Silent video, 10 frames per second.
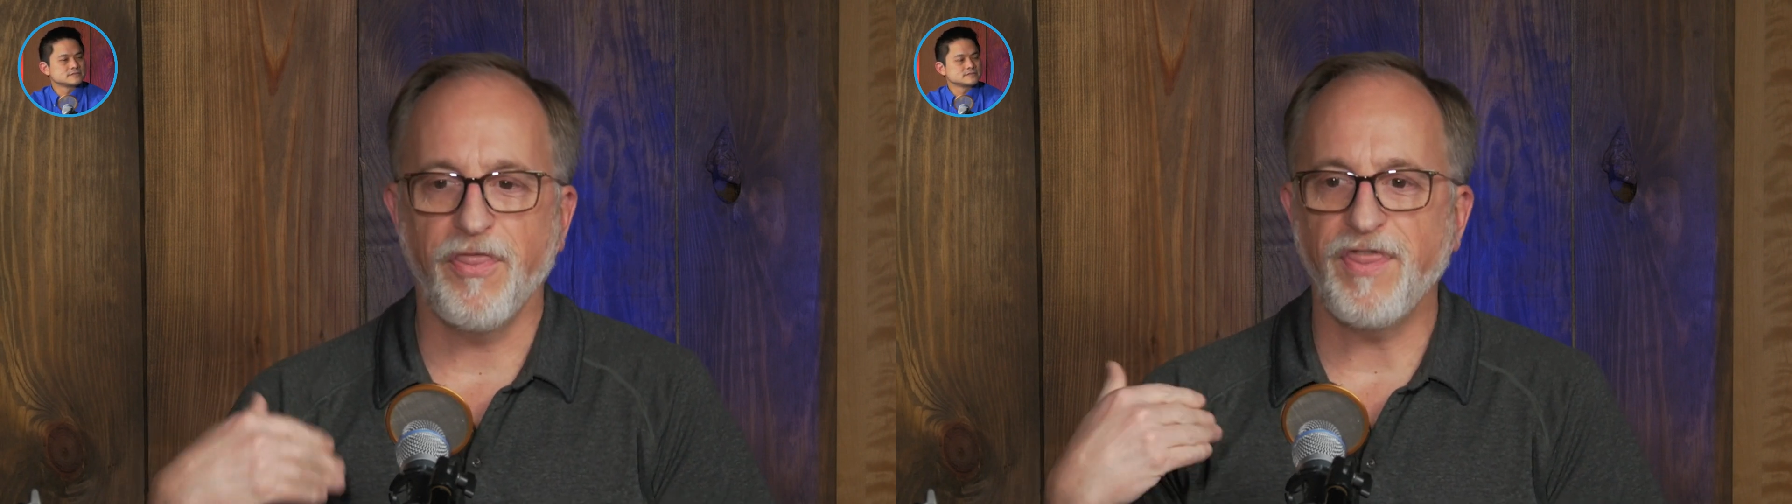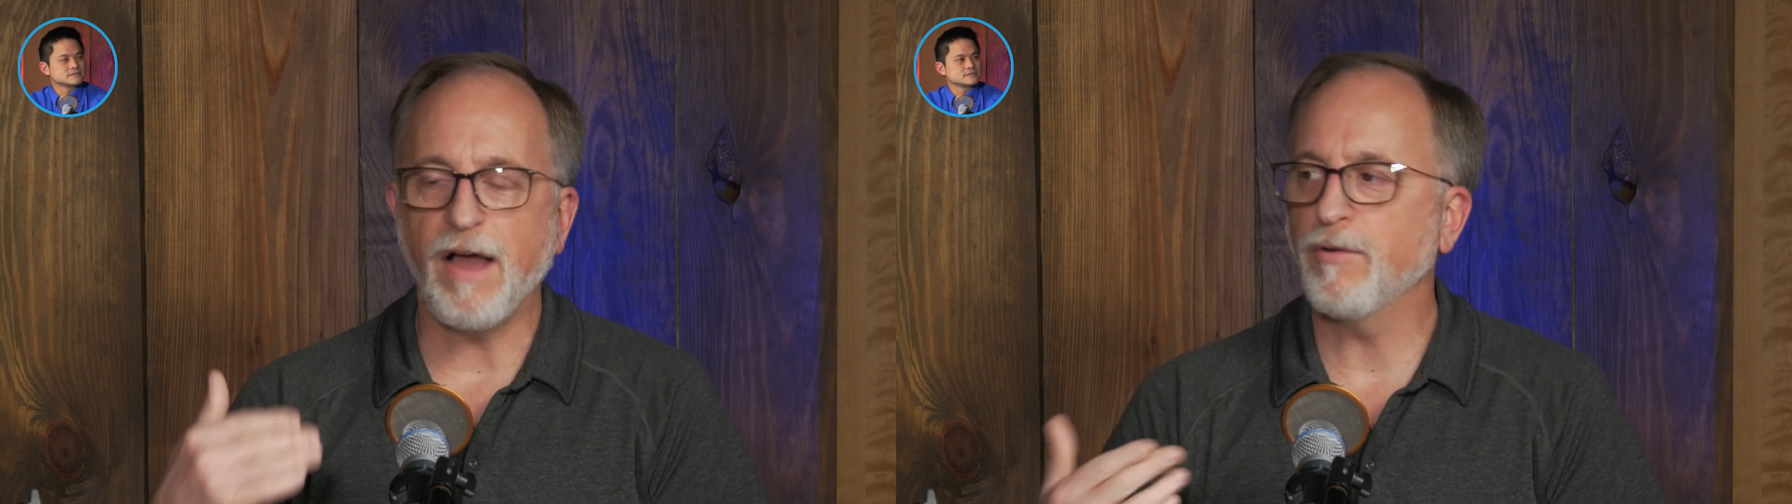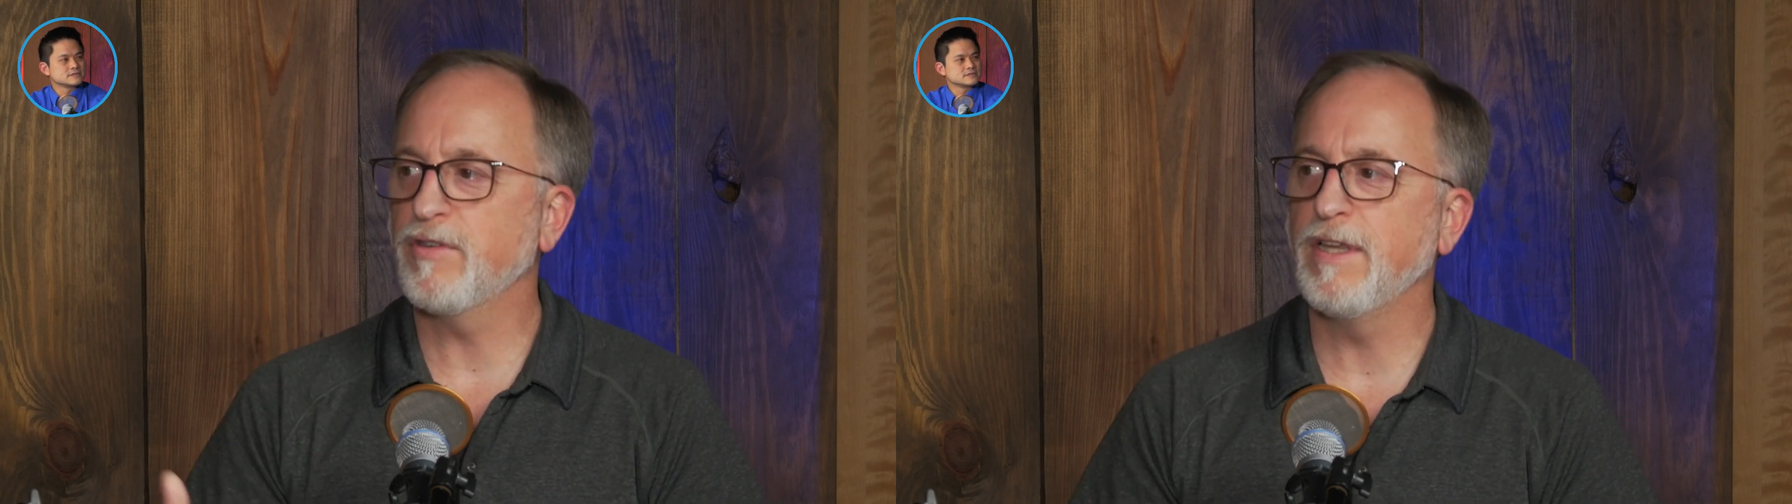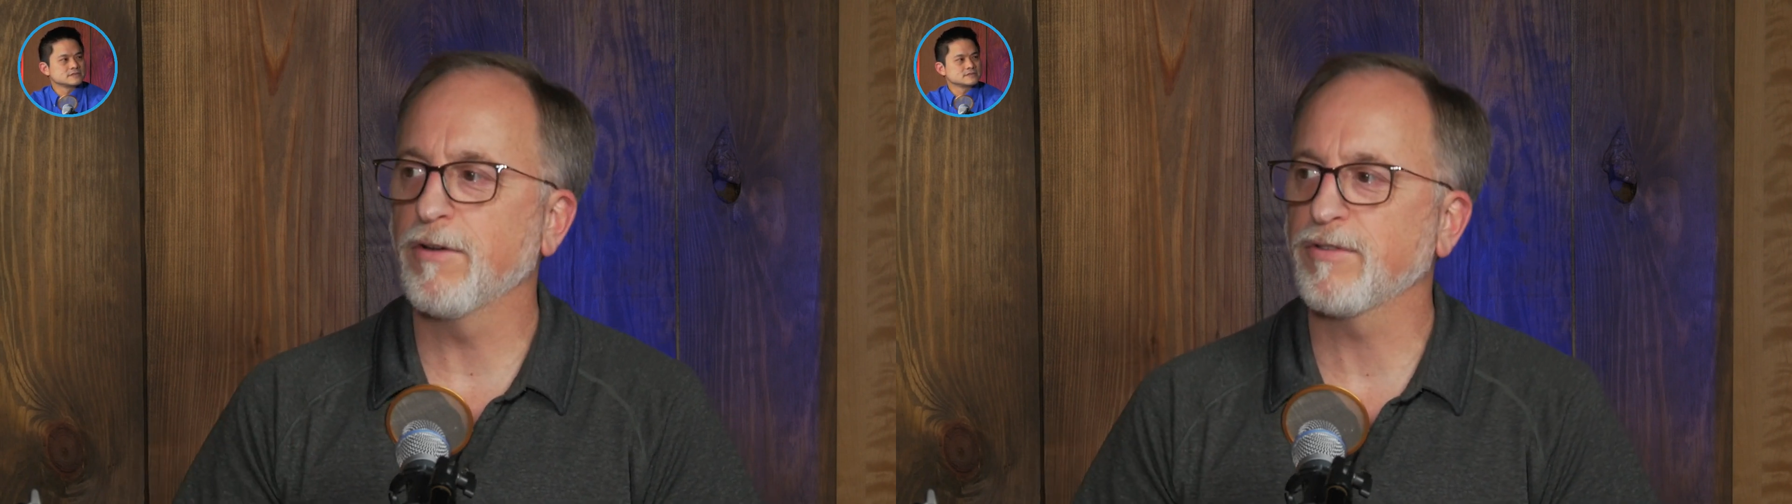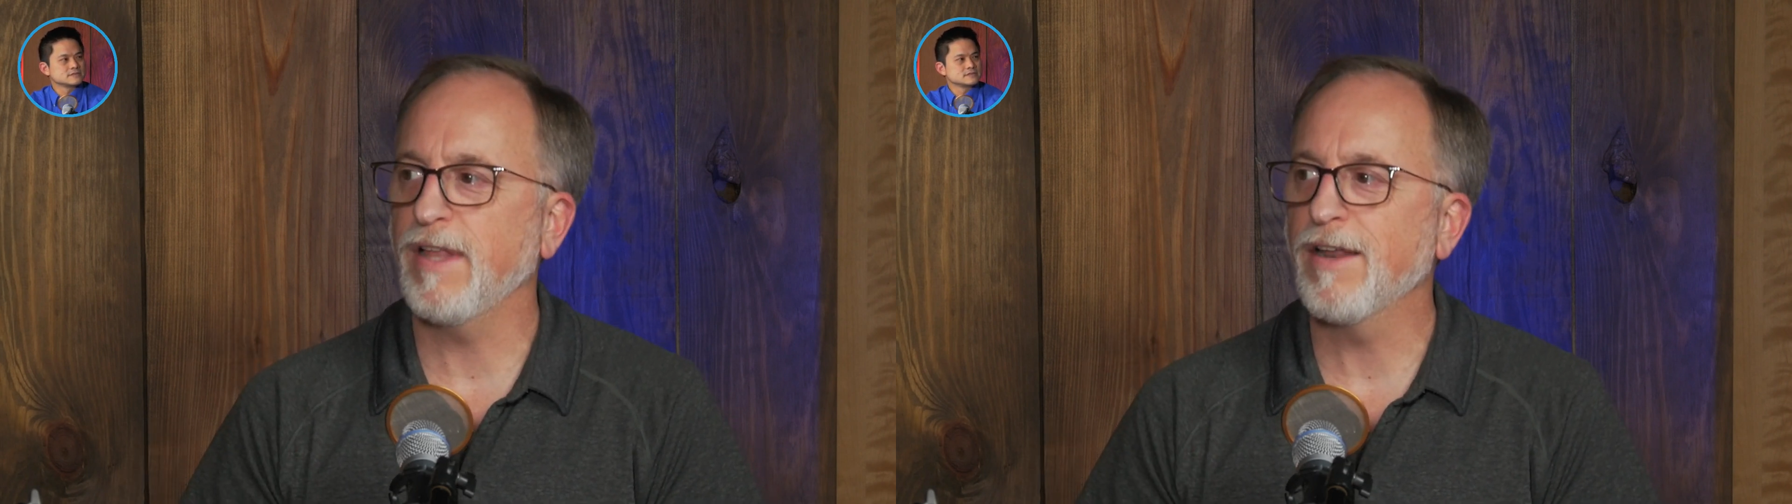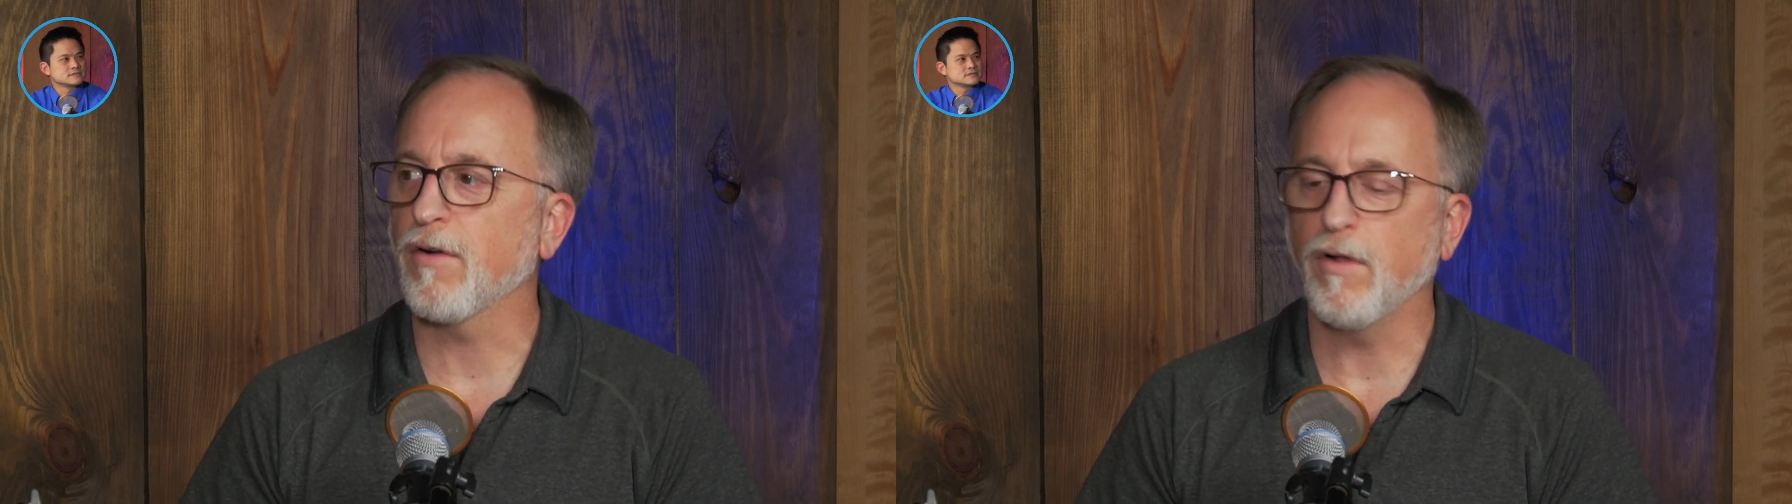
a thousand years later,